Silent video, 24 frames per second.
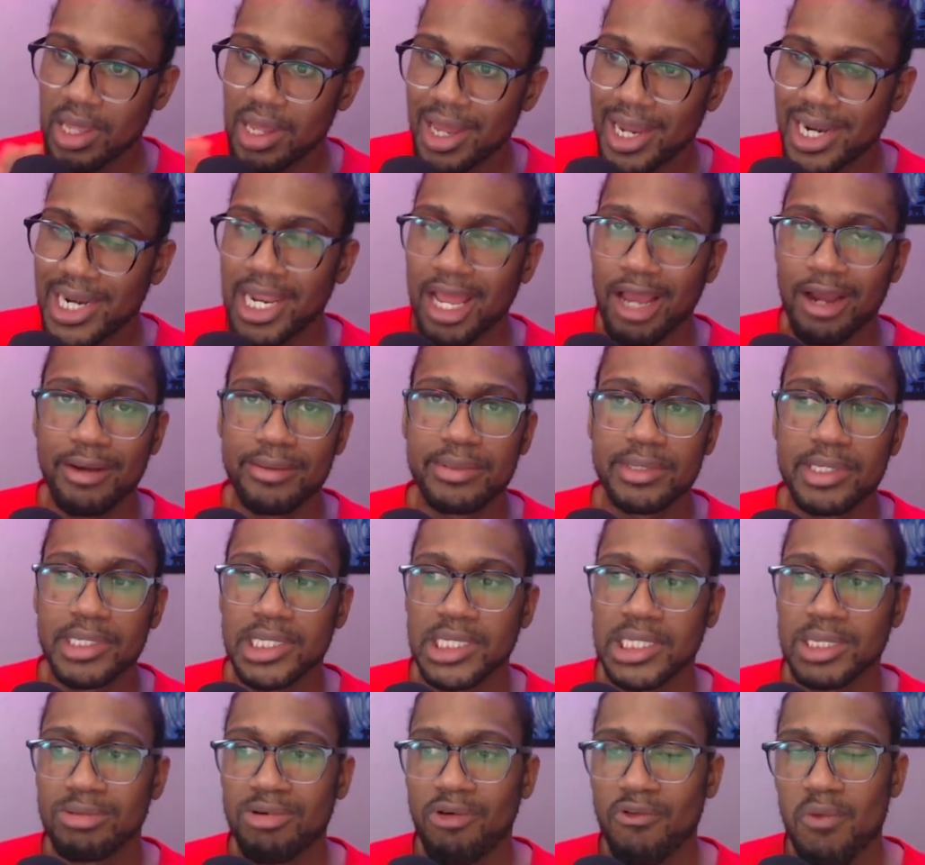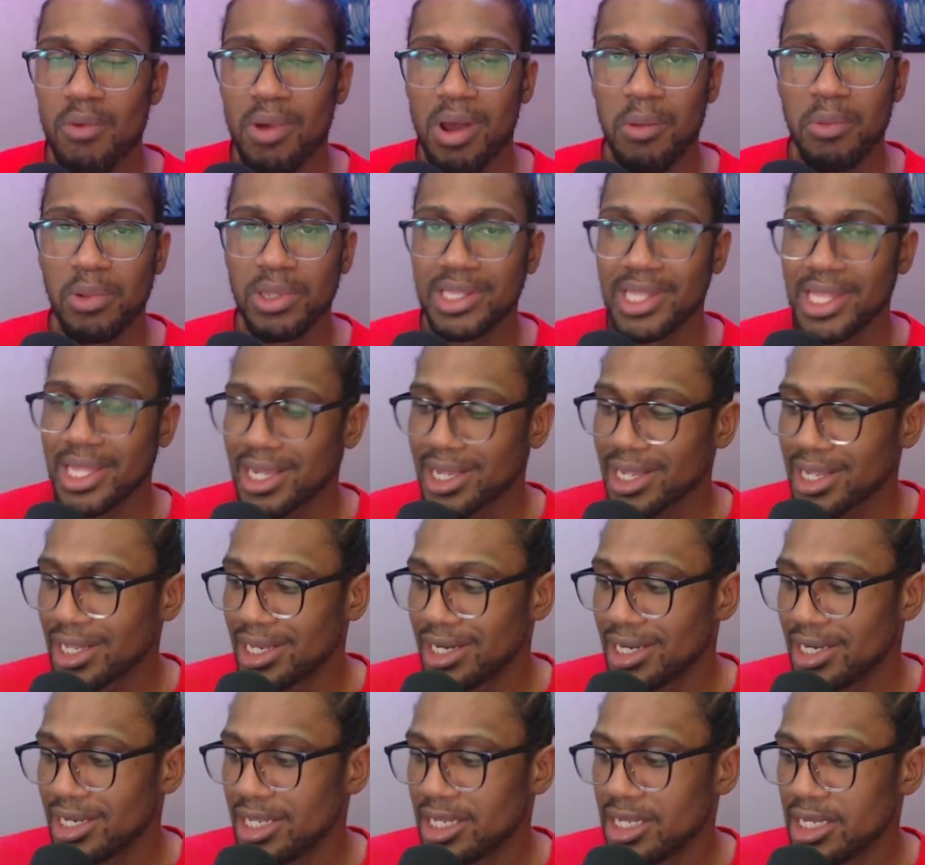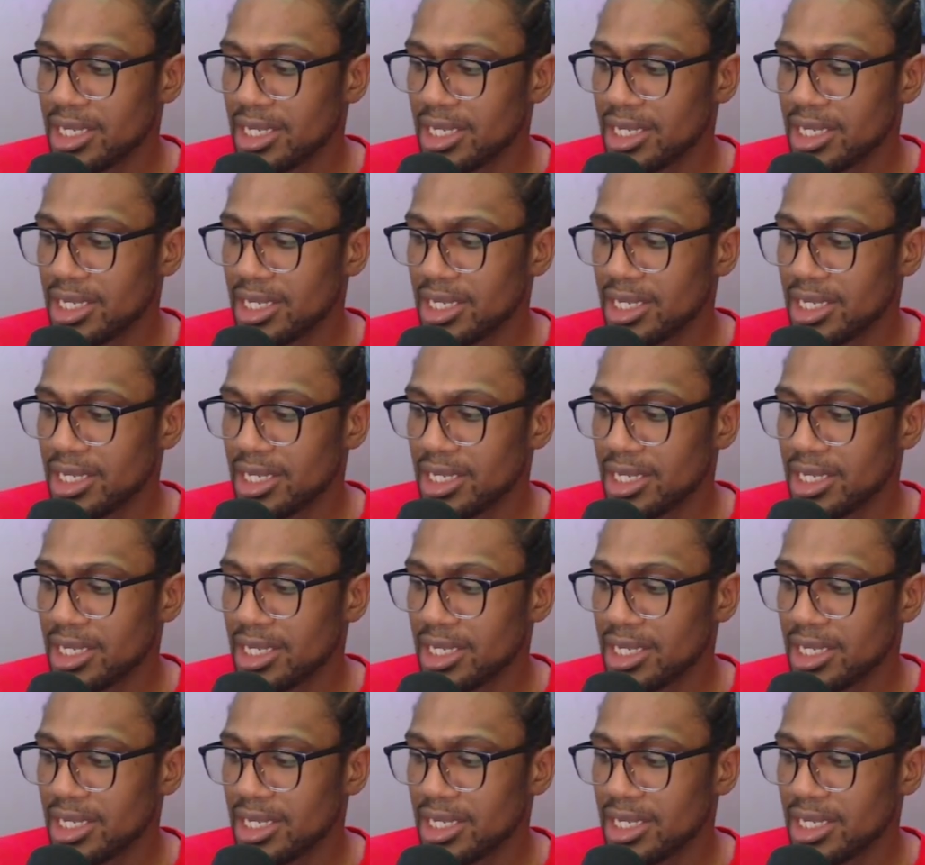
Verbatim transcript: Now, some of you might be thinking,